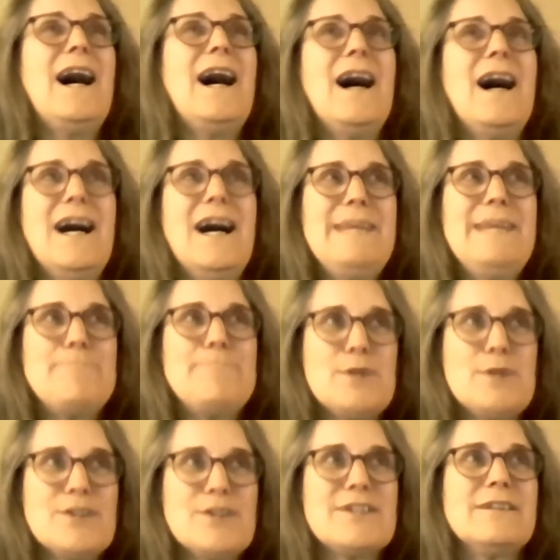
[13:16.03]
I
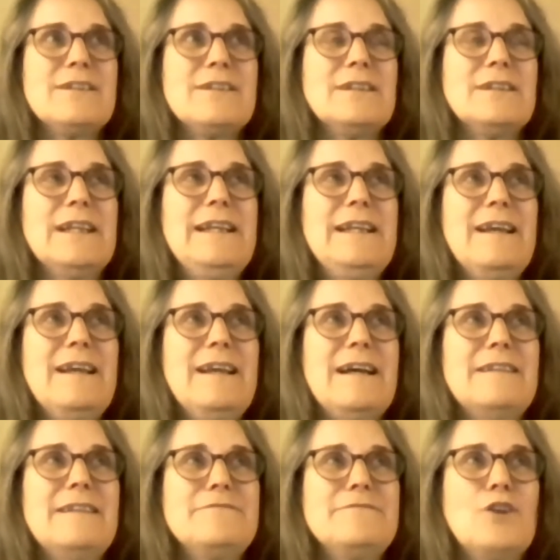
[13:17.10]
personally
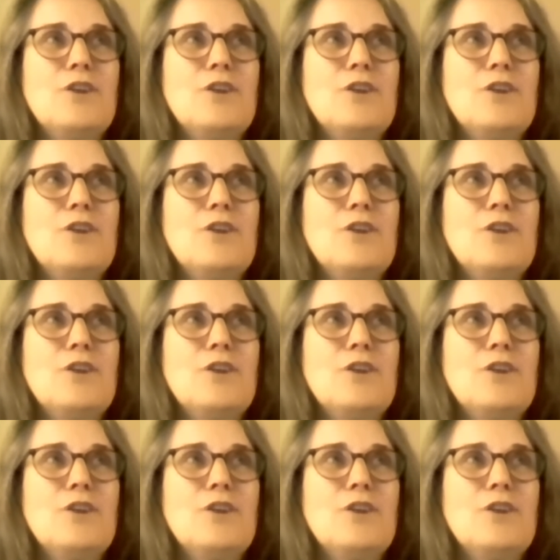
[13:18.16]
have